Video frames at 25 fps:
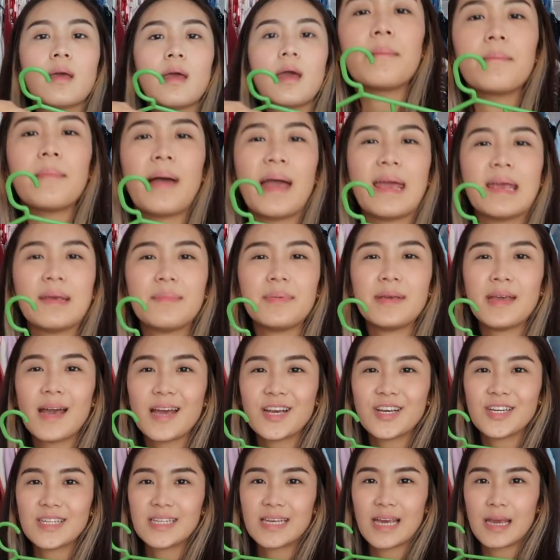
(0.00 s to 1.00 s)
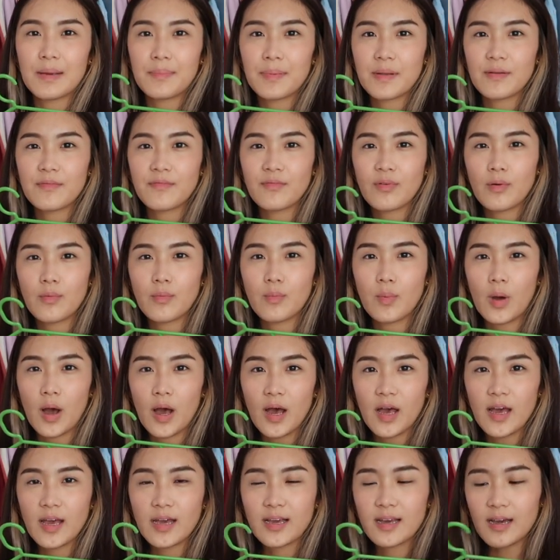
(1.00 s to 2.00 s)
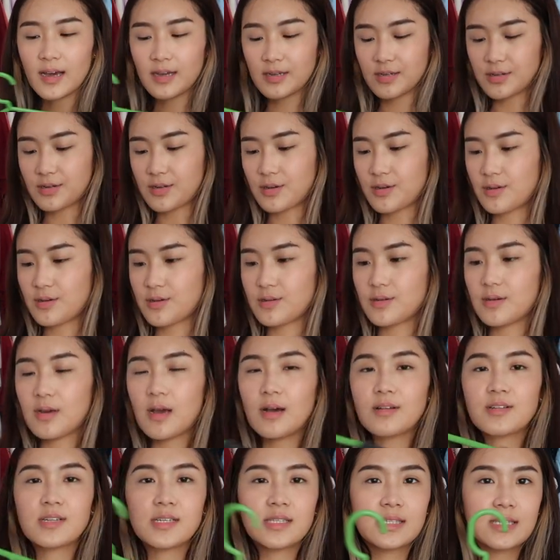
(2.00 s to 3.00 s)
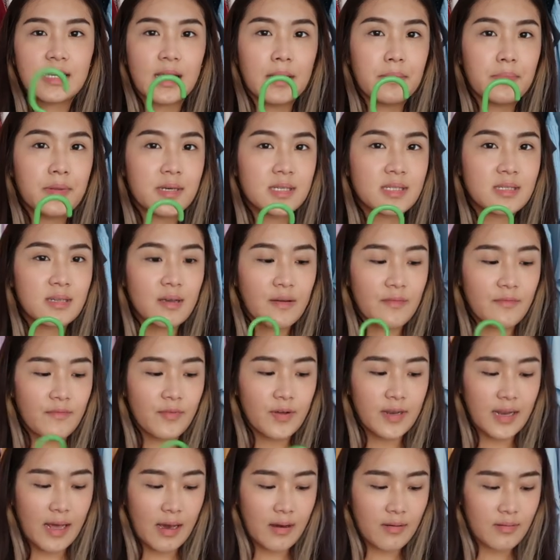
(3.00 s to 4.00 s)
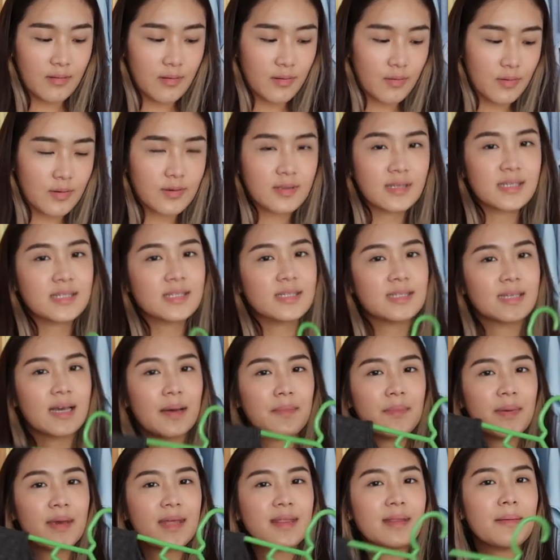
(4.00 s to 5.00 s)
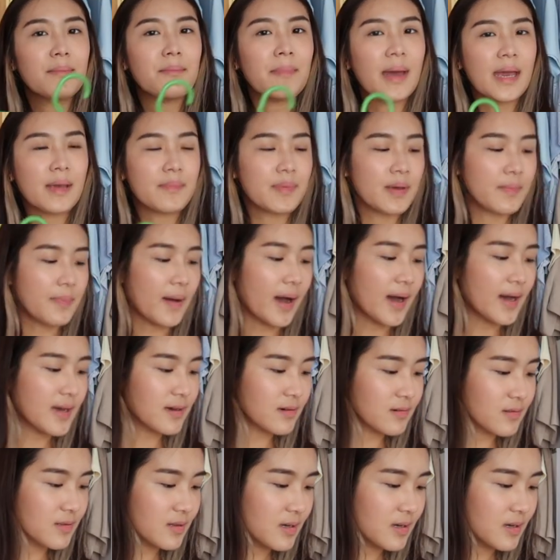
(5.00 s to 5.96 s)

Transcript: Maybe I could keep it for work. I don't know. I'll just keep this for now. Or this can be in the maybe pile.